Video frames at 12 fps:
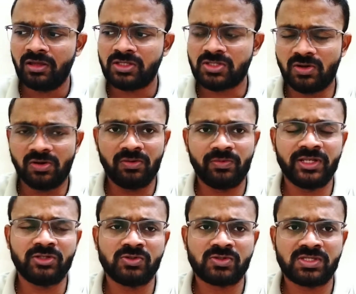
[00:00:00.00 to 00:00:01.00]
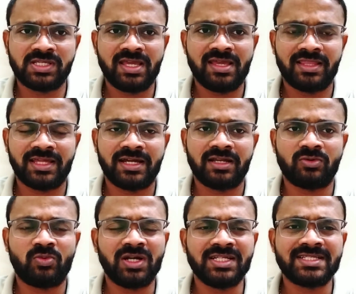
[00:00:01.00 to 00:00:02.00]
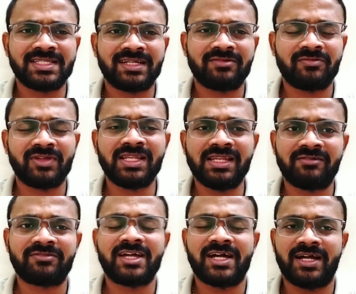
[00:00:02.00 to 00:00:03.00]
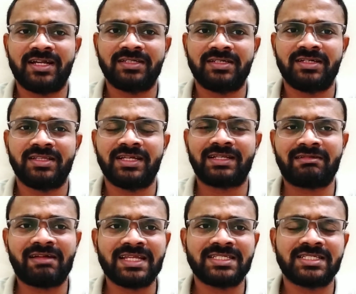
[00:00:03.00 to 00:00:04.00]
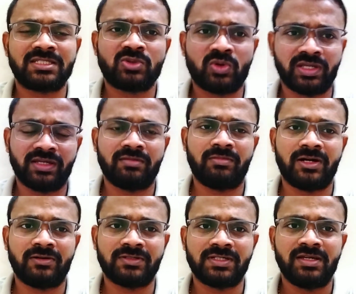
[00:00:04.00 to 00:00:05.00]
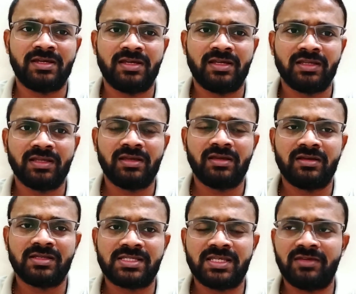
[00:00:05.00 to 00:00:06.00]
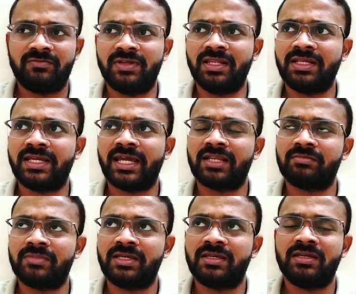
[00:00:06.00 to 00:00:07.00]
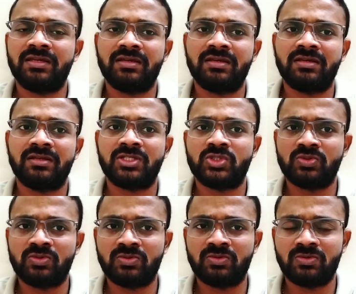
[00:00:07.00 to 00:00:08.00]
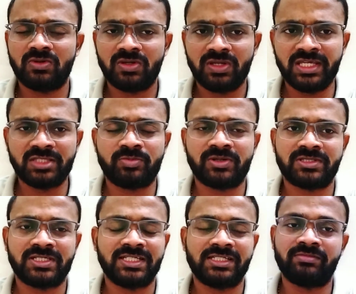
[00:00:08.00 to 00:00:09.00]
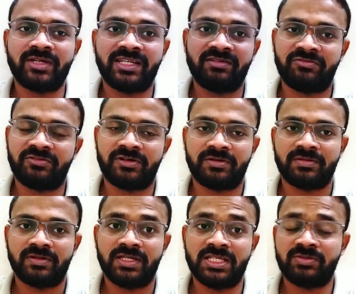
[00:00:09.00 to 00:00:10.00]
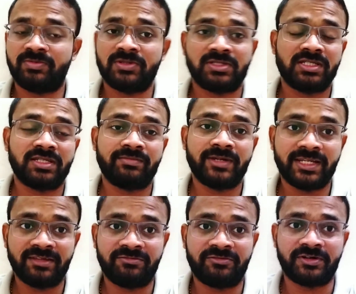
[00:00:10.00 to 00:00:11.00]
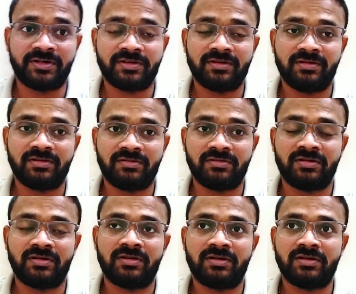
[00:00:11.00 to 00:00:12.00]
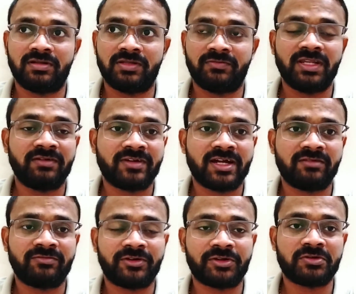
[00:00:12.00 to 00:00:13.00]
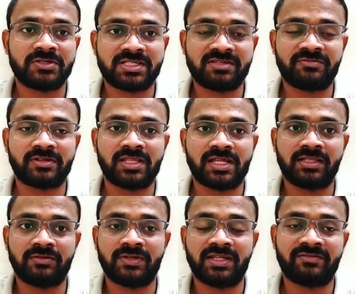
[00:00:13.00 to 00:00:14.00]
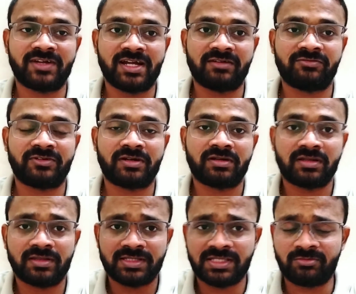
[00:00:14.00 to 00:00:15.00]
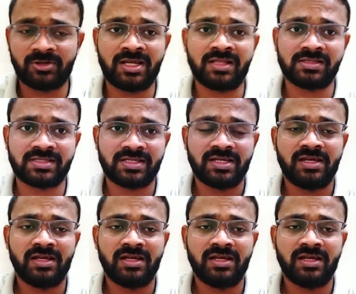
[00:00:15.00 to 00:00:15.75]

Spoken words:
So when you say that, what is that will of God that Christ is talking about? See, will can be to each person, it may differ. Each person, it may differ. The will of God for you is different than the will of God for someone else.